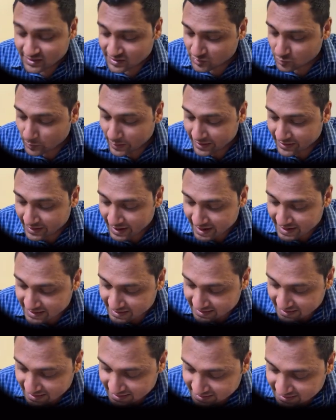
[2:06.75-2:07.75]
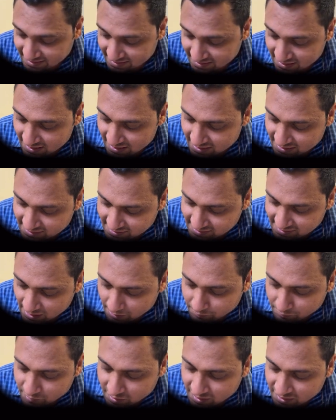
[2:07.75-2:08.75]
So I write it as
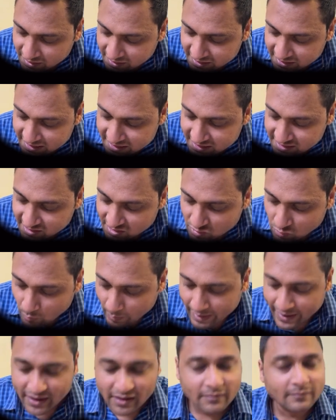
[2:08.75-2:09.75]
some t square.